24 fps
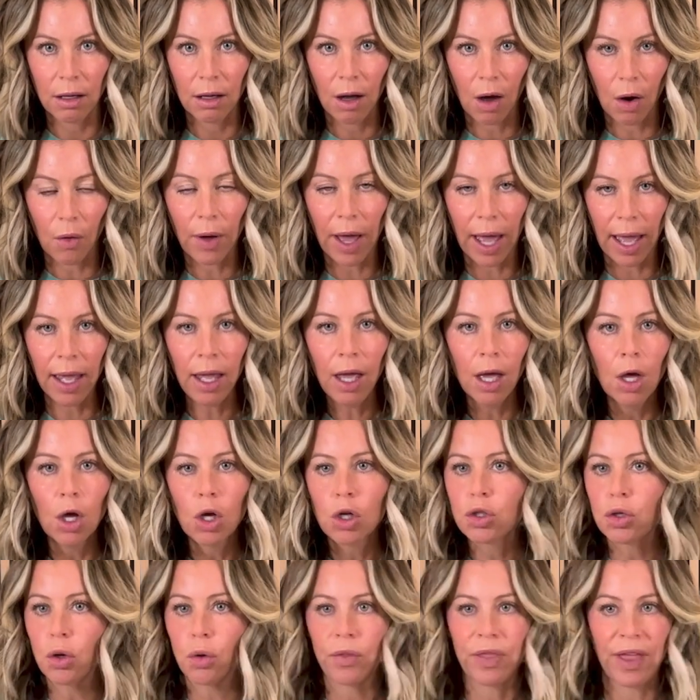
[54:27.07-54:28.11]
Okay.
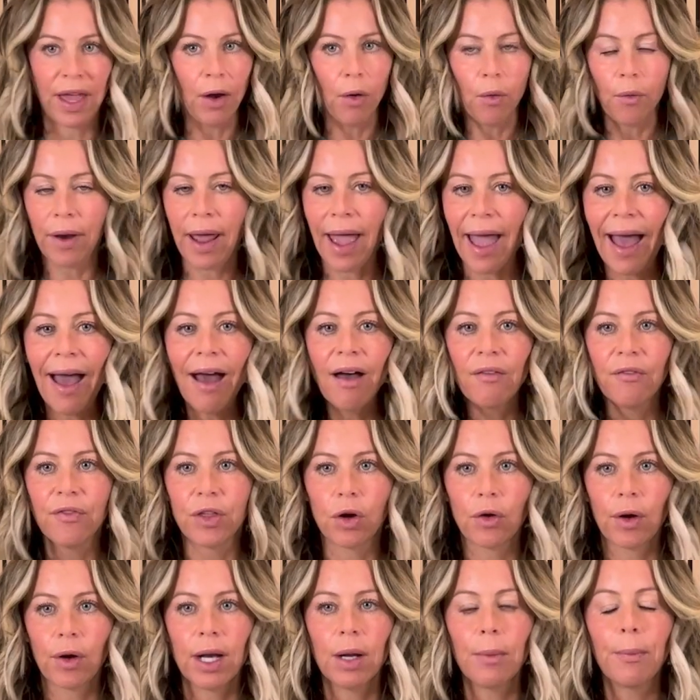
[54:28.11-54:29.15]
So they don't have the
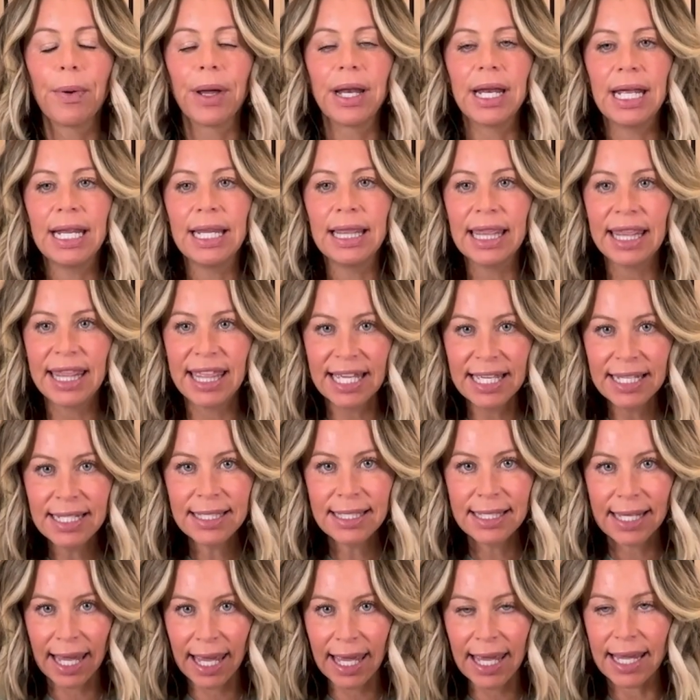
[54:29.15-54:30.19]
great, but in this
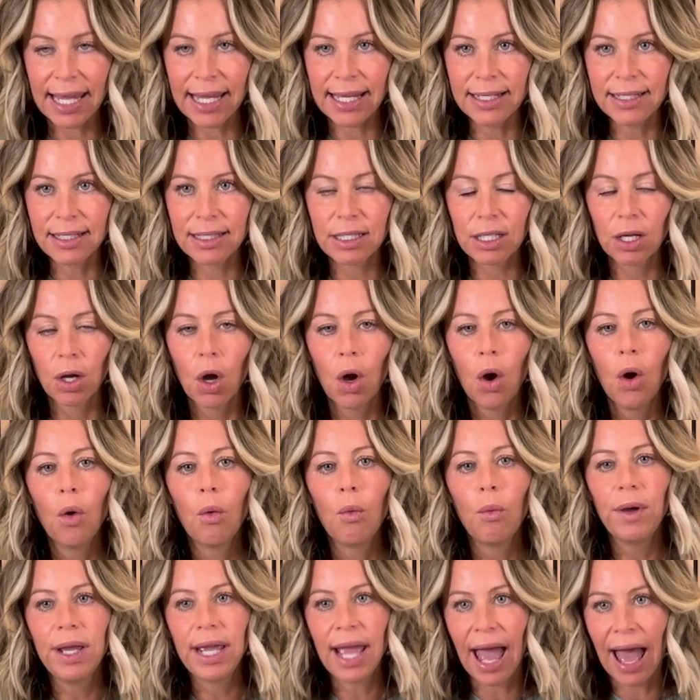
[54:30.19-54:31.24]
case,
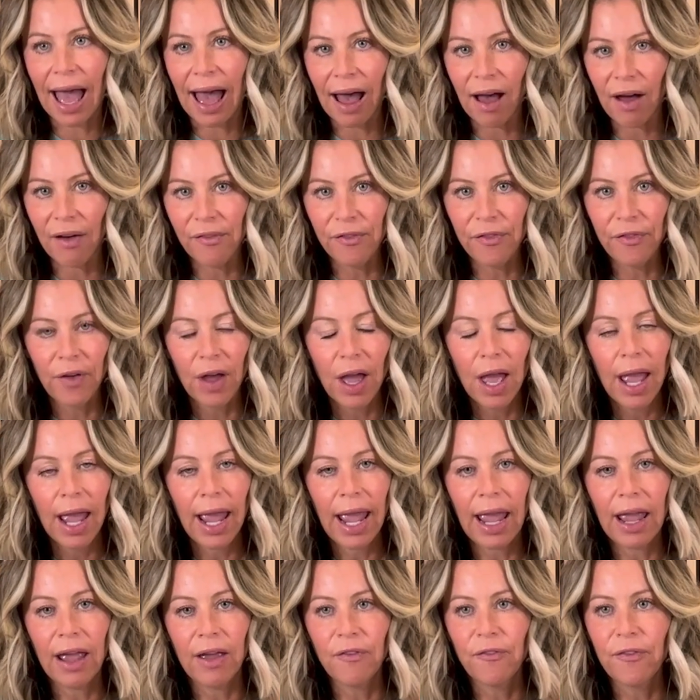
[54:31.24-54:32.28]
we have
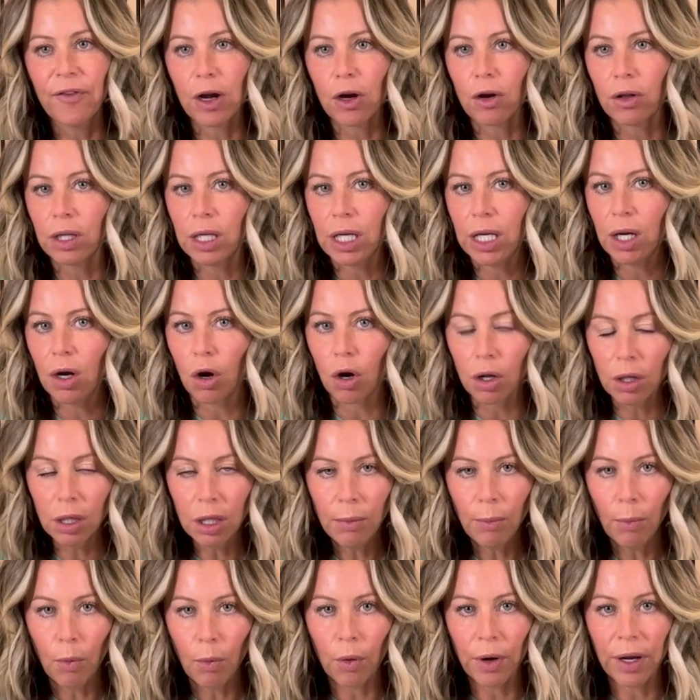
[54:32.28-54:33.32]
a fairly early
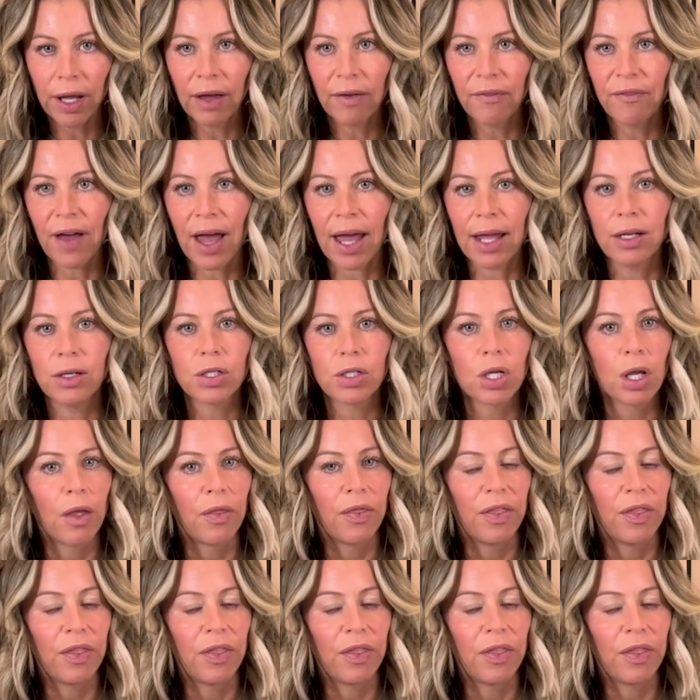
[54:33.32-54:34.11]
morning event.